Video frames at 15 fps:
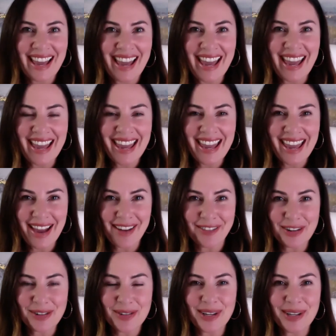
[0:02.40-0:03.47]
Hey
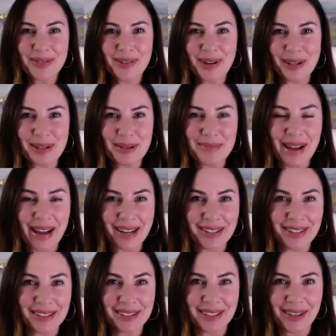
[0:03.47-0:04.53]
everyone, welcome
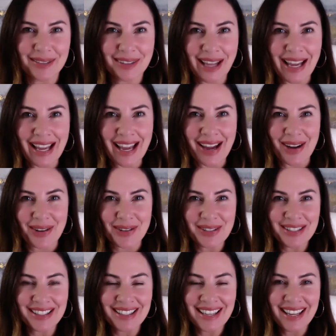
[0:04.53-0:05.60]
back to Love
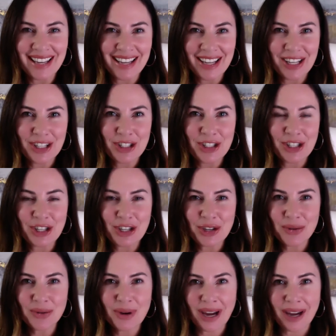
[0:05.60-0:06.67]
Lighthouse. Do
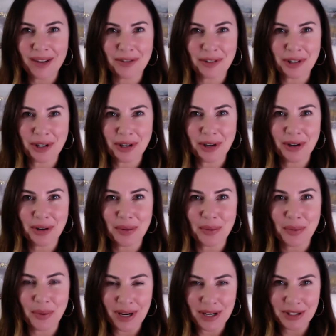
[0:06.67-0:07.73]
you ever
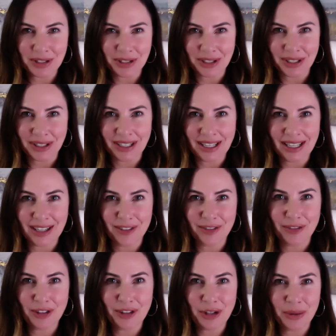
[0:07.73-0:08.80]
wonder
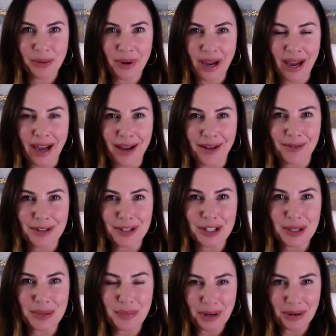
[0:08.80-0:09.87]
if you have
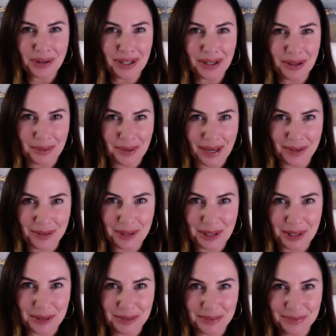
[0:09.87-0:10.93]
spirit around
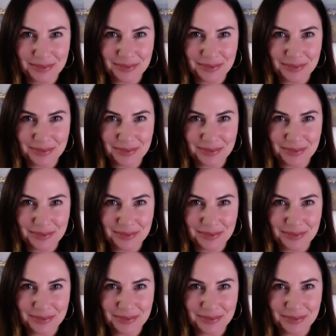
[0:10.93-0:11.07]
you?